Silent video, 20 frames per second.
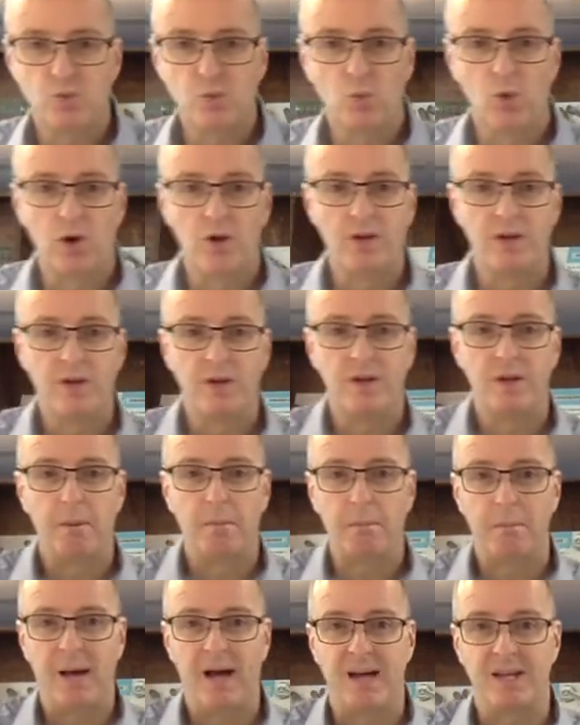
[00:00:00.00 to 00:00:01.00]
one
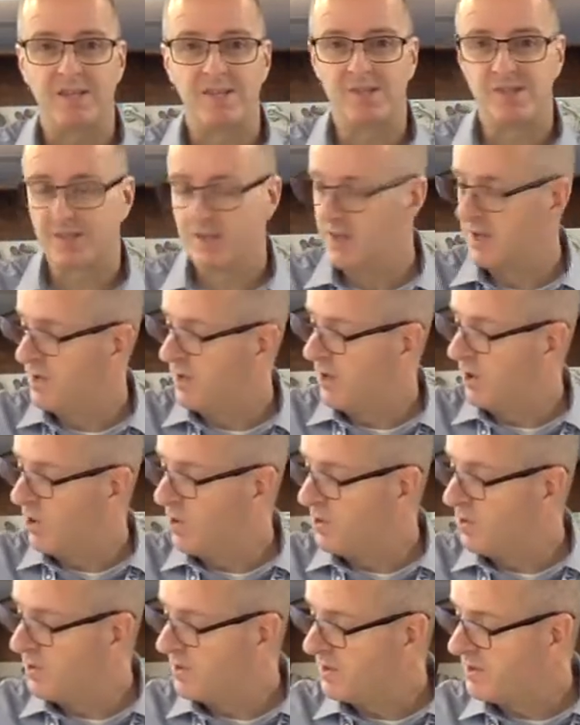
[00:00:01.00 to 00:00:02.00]
mass
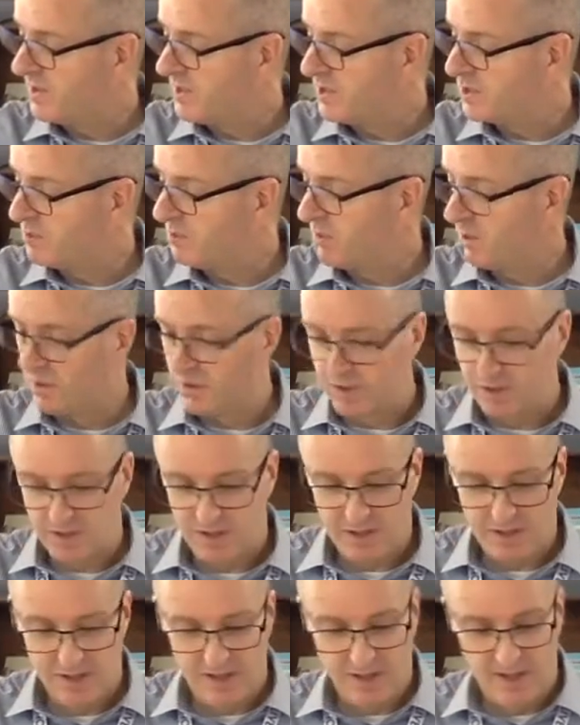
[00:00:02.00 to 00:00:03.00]
on this block
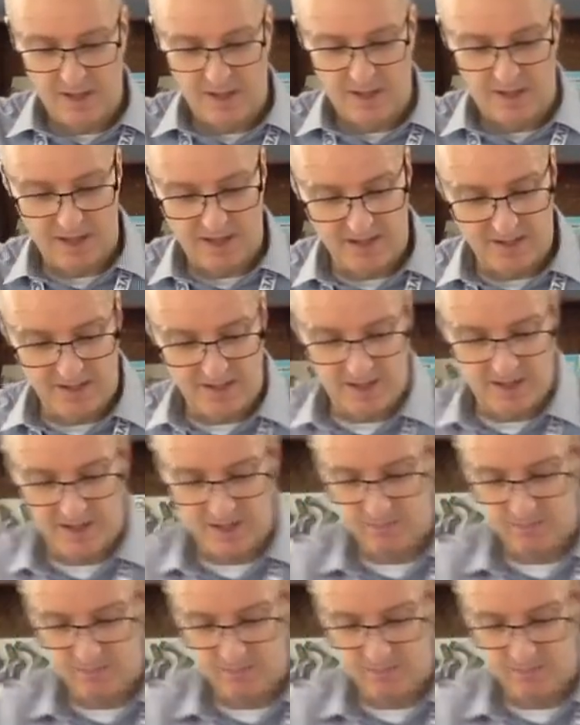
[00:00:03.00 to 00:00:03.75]
and I